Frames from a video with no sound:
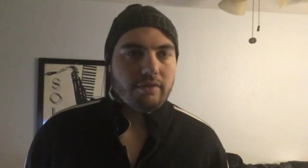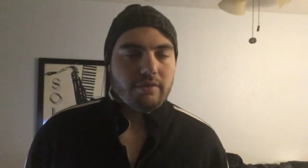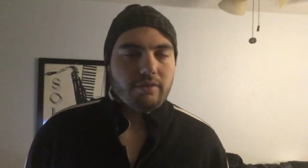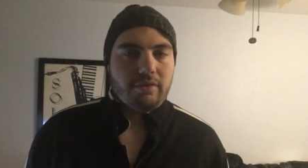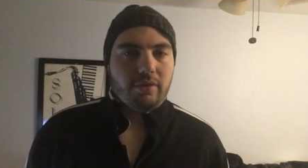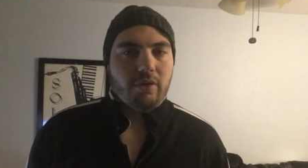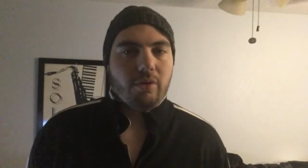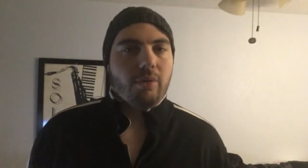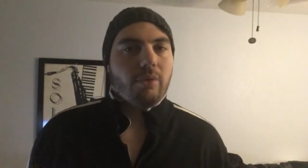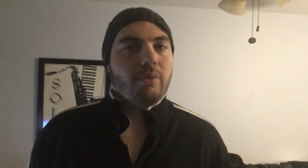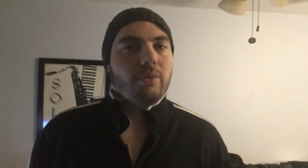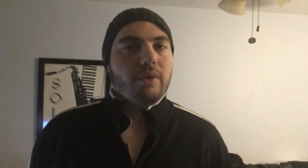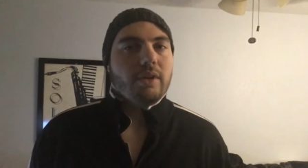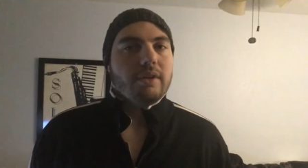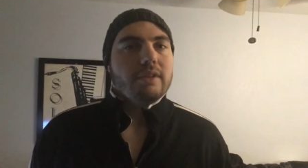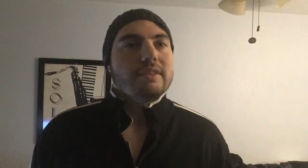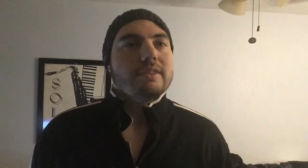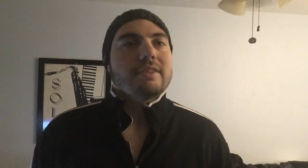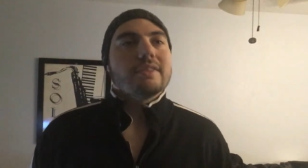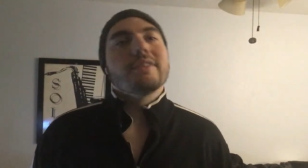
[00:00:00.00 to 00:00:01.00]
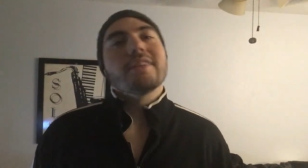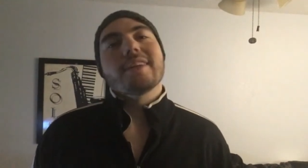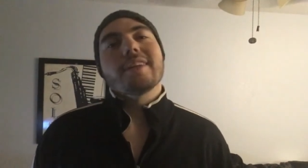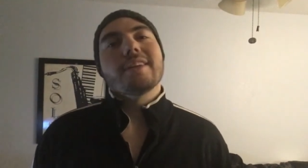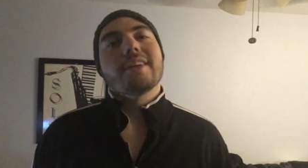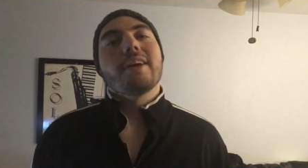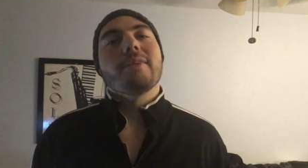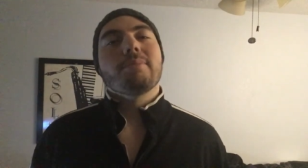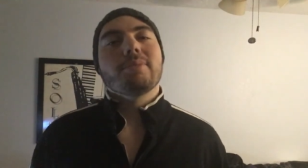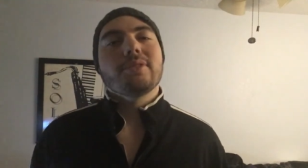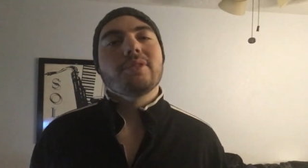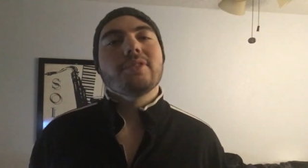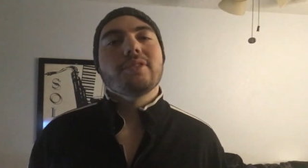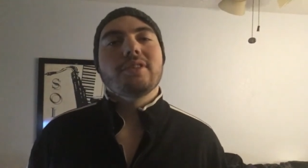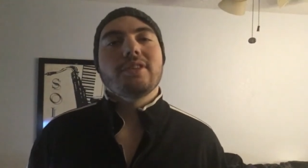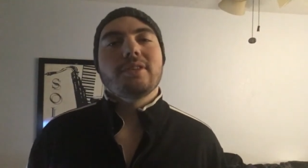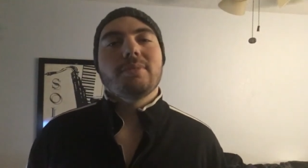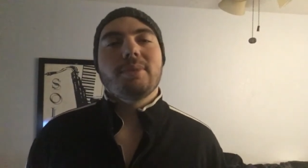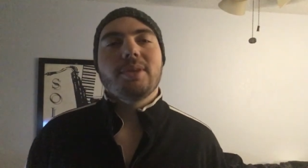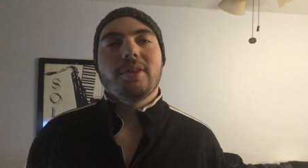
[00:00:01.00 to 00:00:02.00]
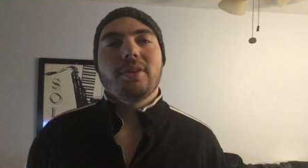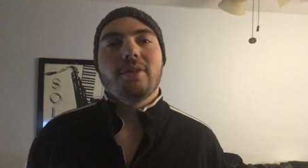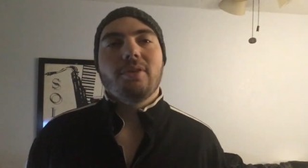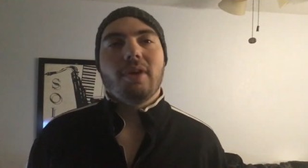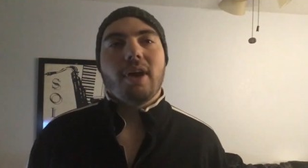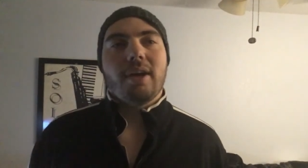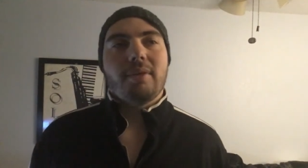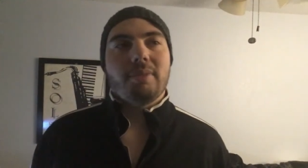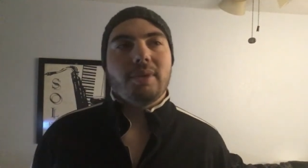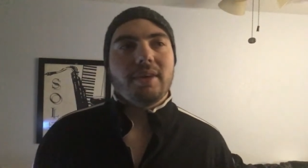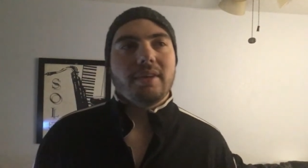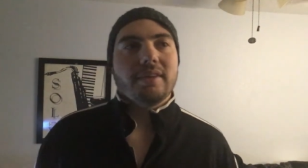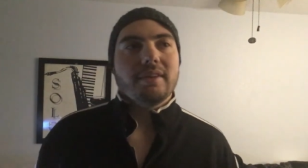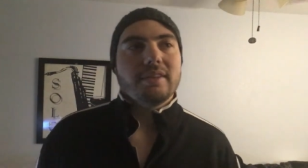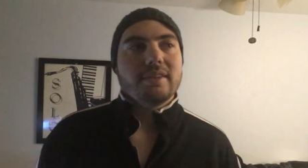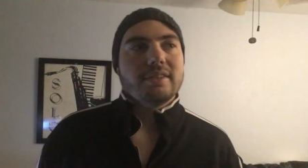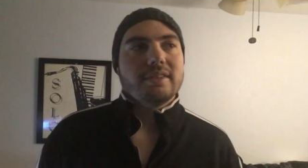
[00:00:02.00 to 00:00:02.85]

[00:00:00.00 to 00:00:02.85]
So there's like an opportunity to be the grimy,